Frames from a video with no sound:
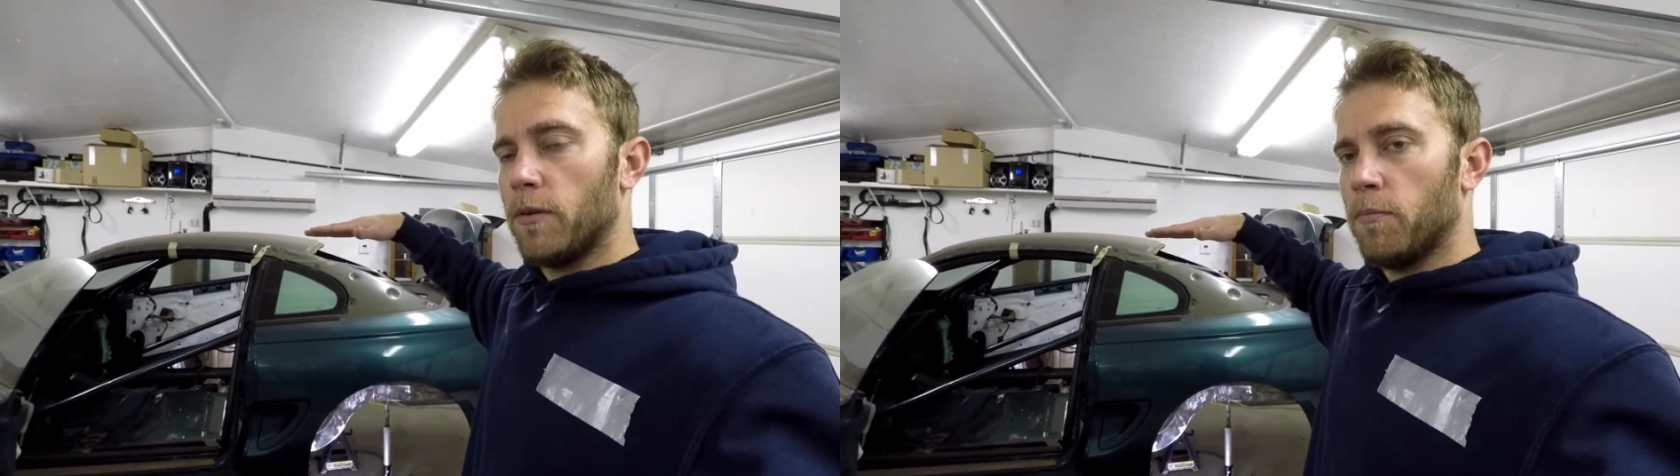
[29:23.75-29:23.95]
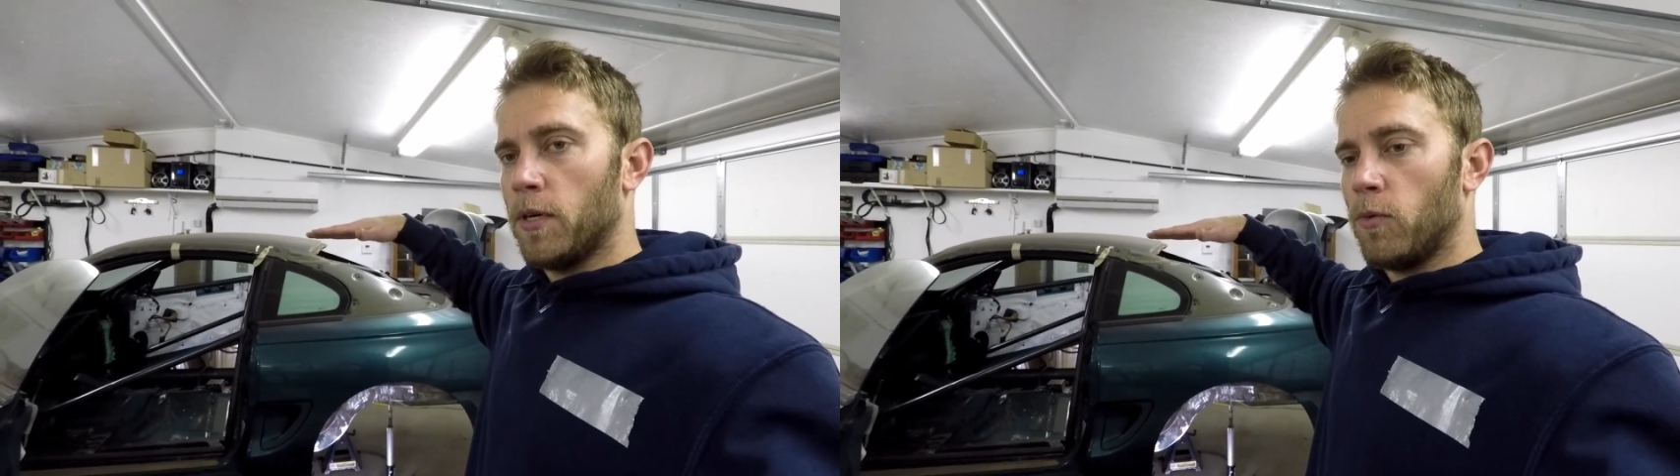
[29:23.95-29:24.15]

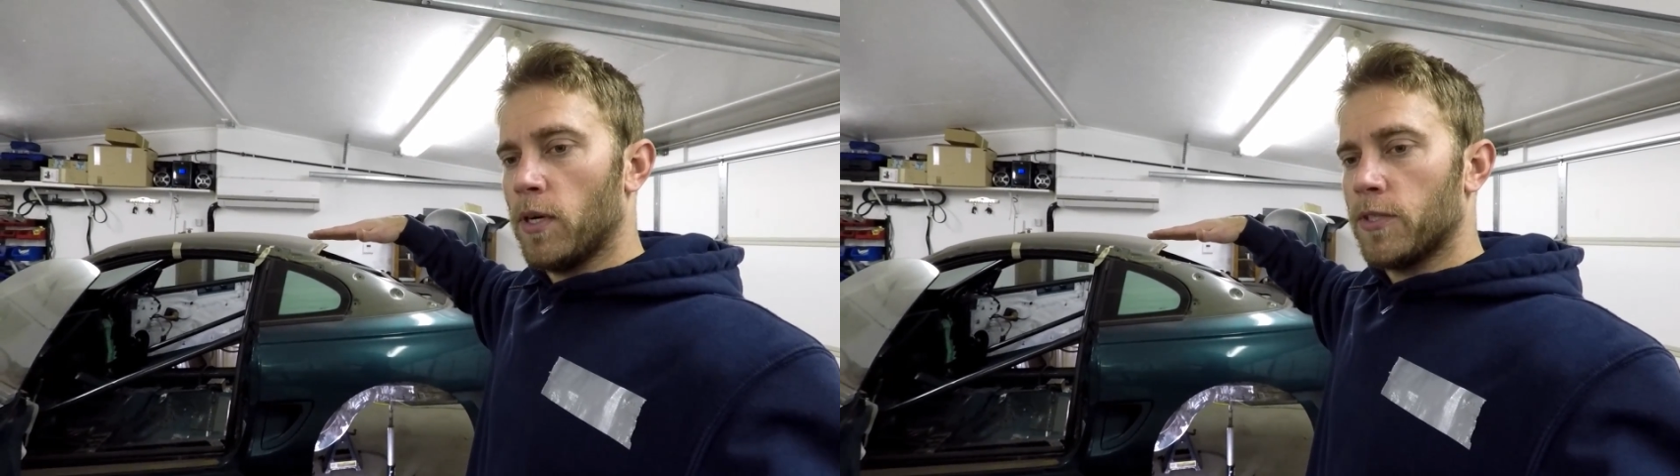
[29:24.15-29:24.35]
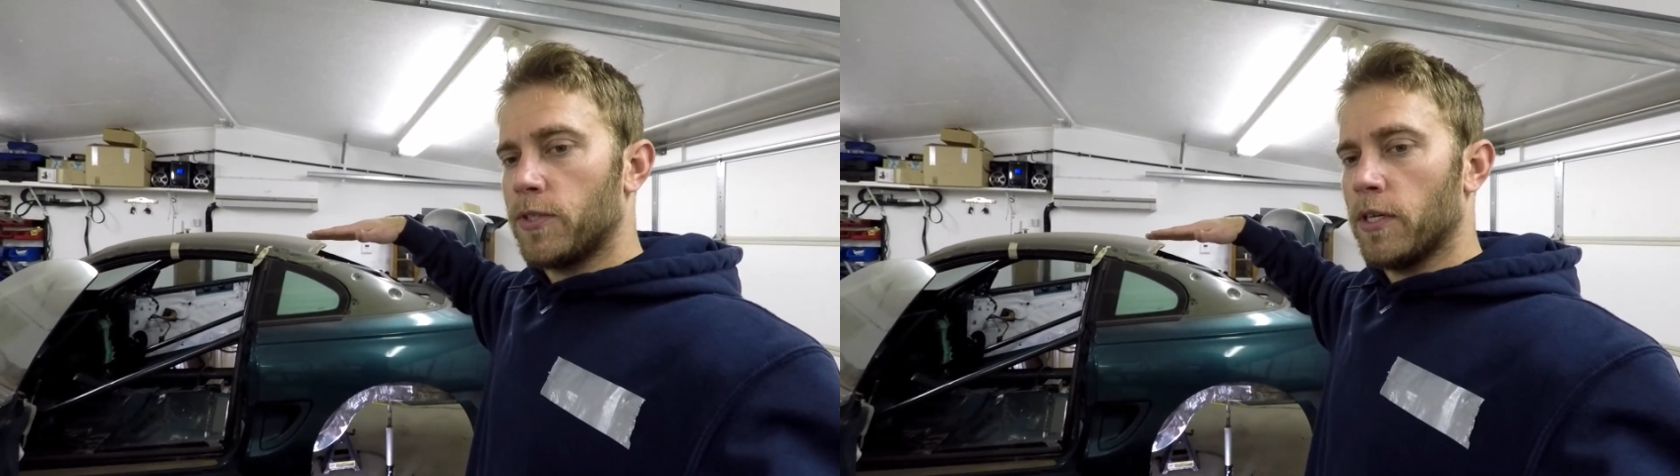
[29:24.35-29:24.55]
but
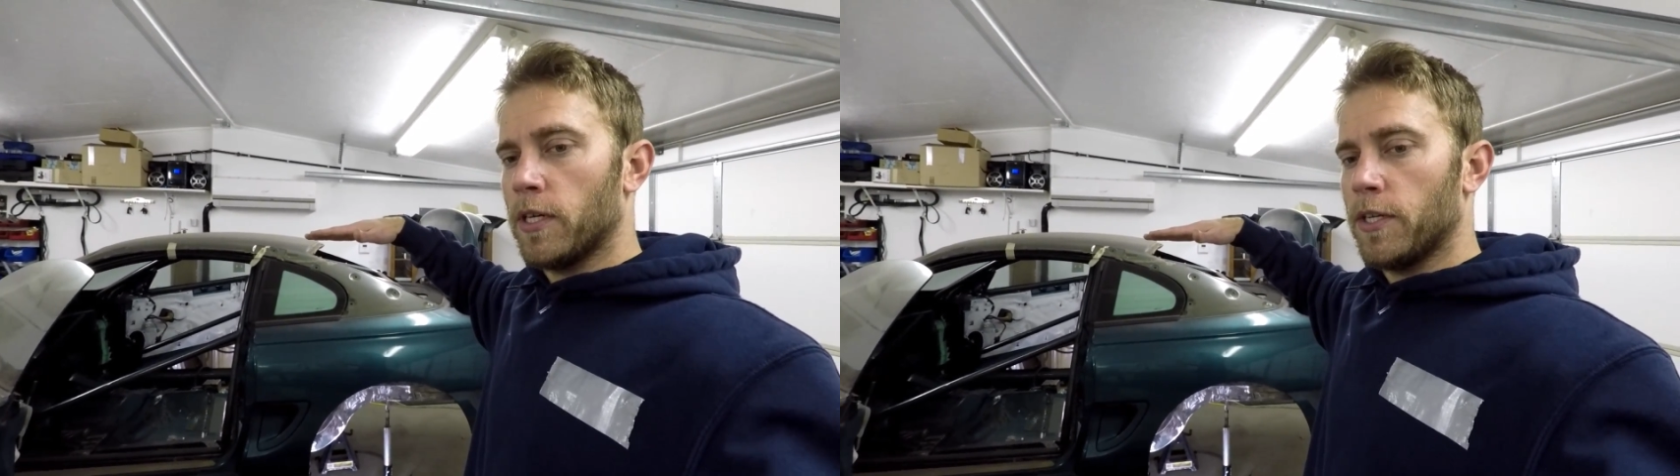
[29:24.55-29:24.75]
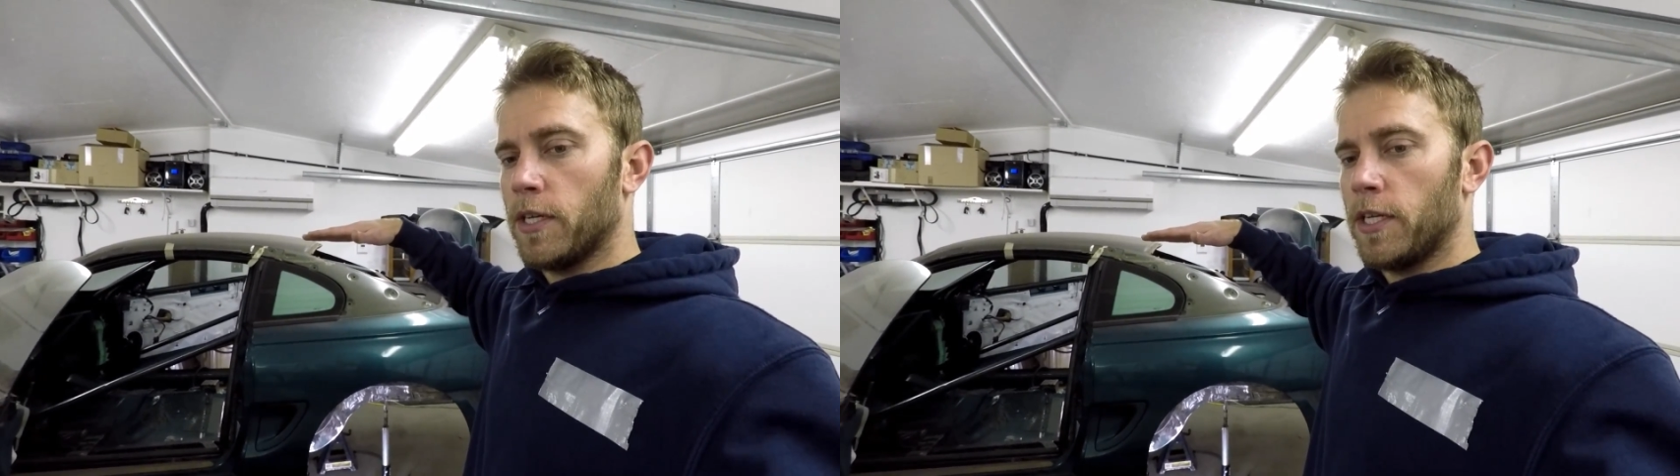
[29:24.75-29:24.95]
once you're
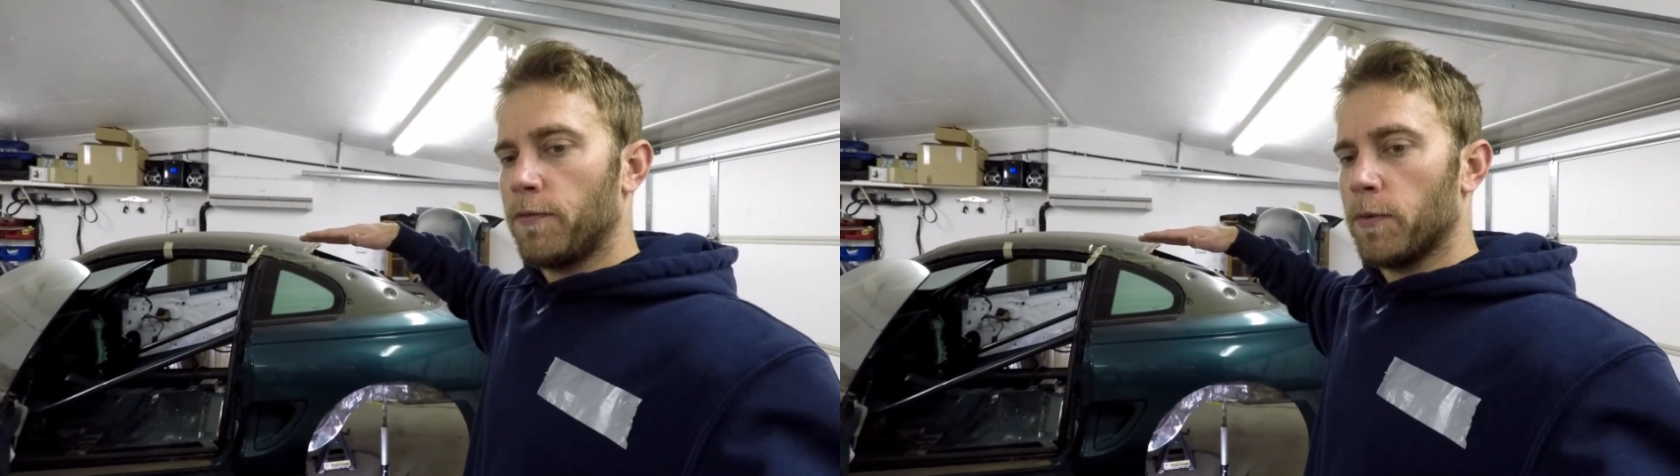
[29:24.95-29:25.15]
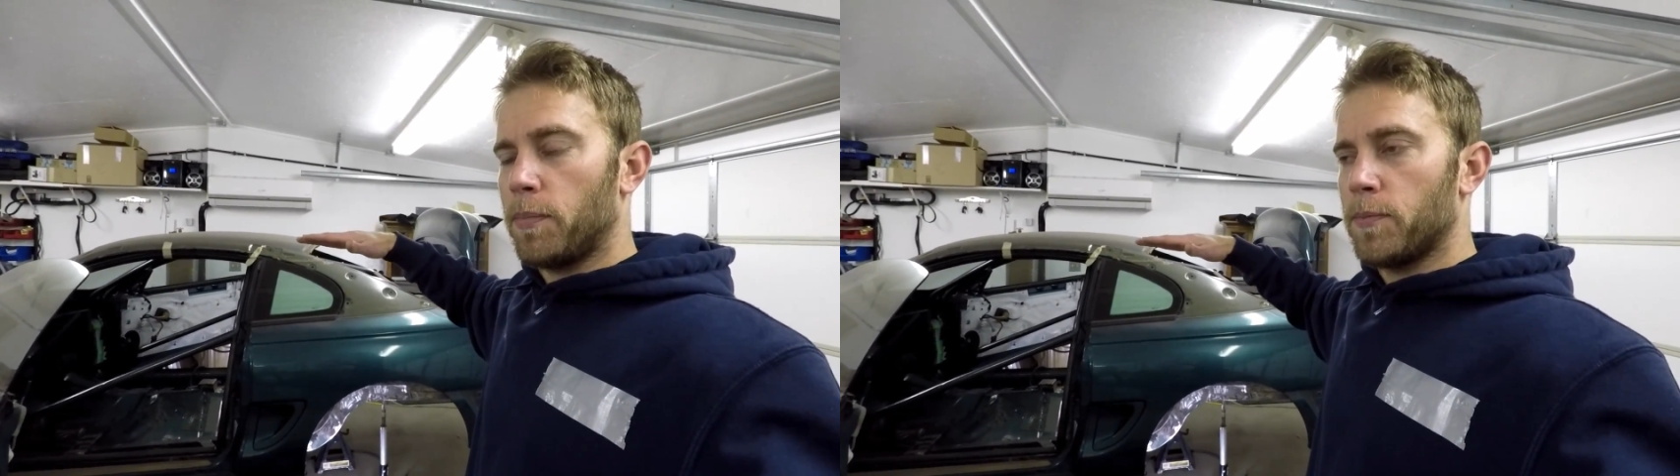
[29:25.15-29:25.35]
into a
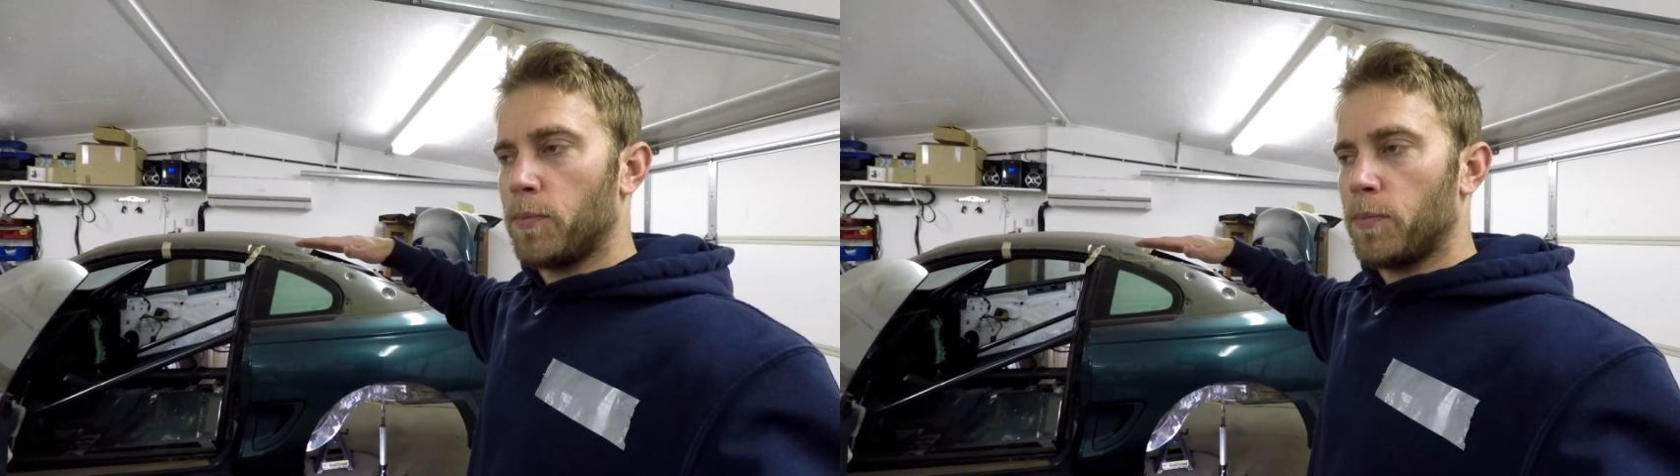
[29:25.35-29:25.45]
different